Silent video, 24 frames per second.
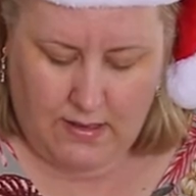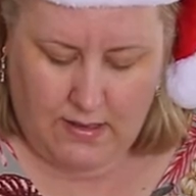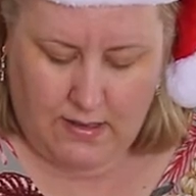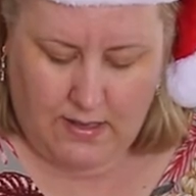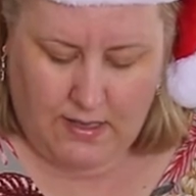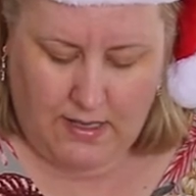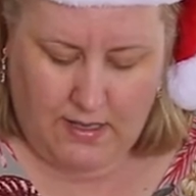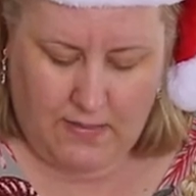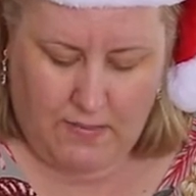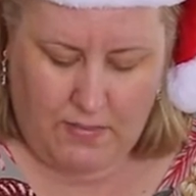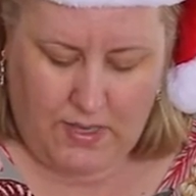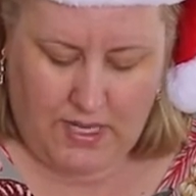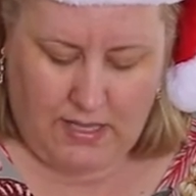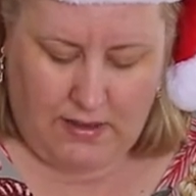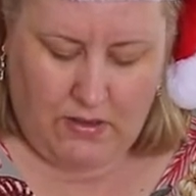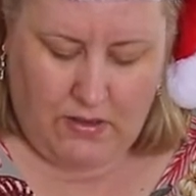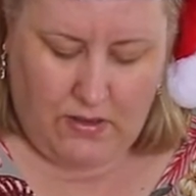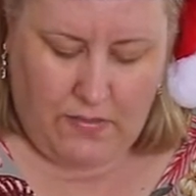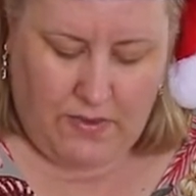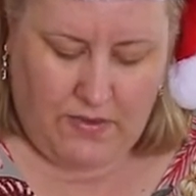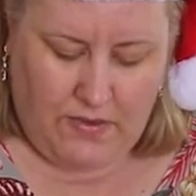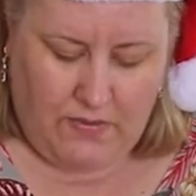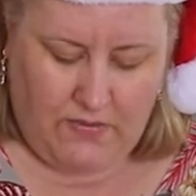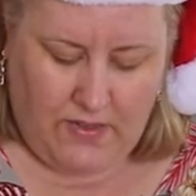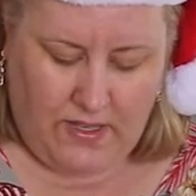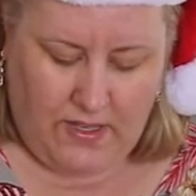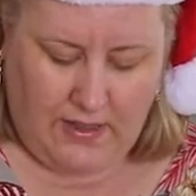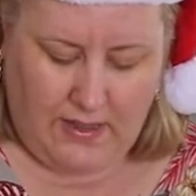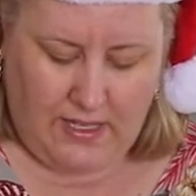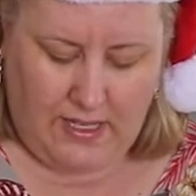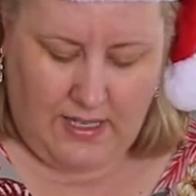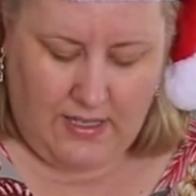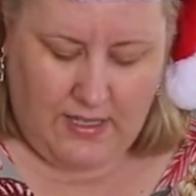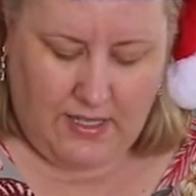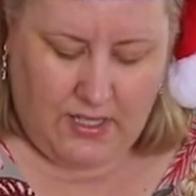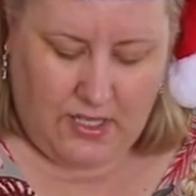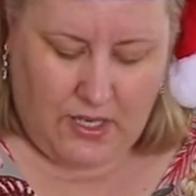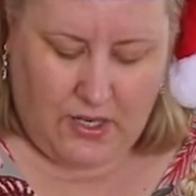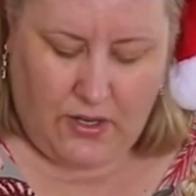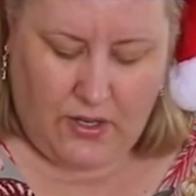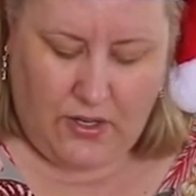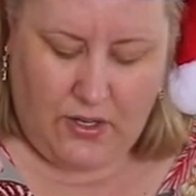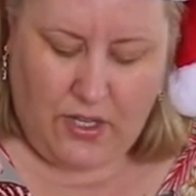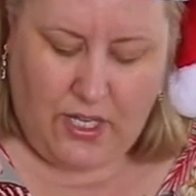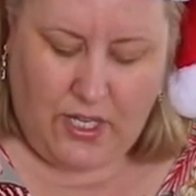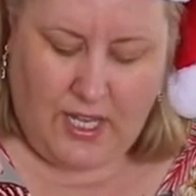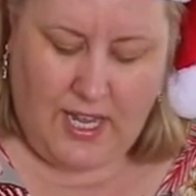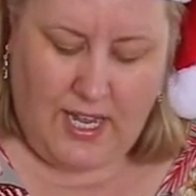It can be a little bit fiddly, so
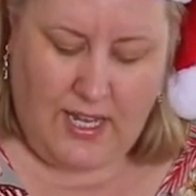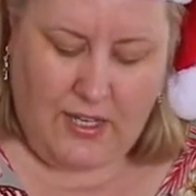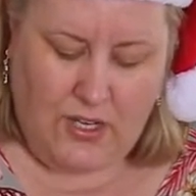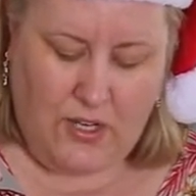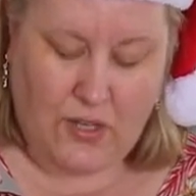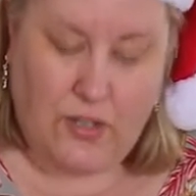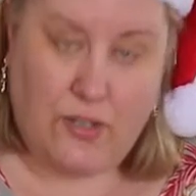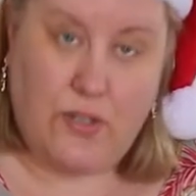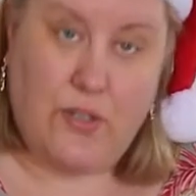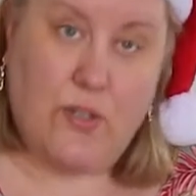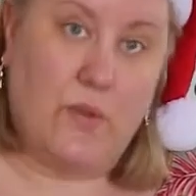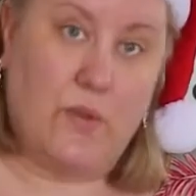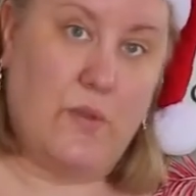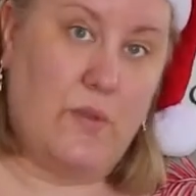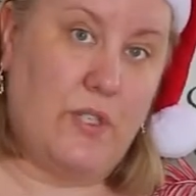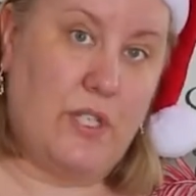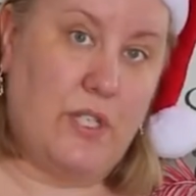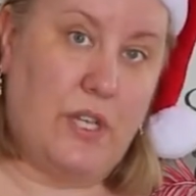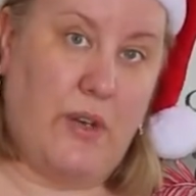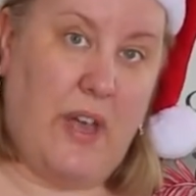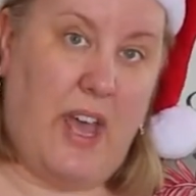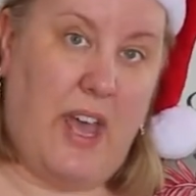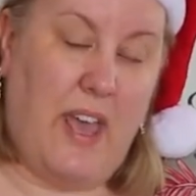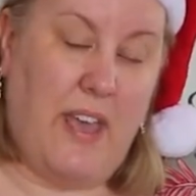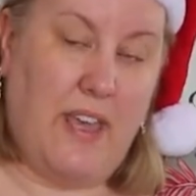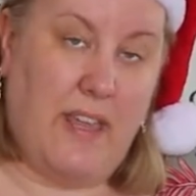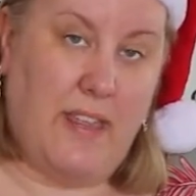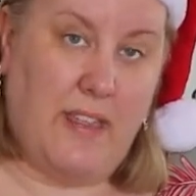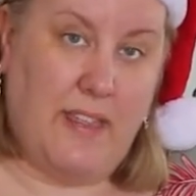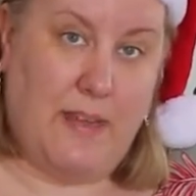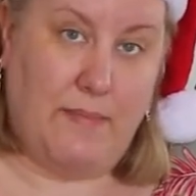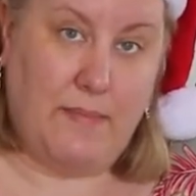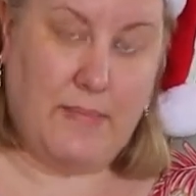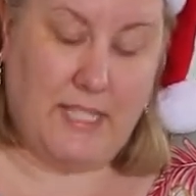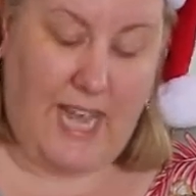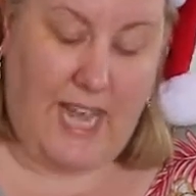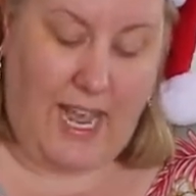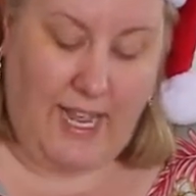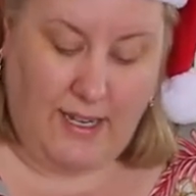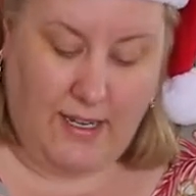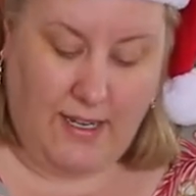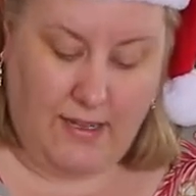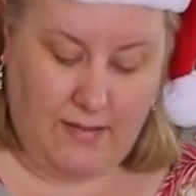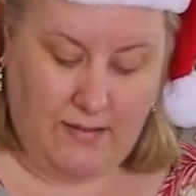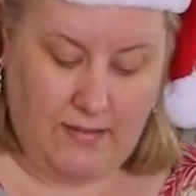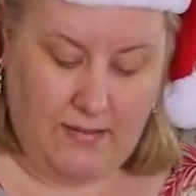you can use also a thumbtack.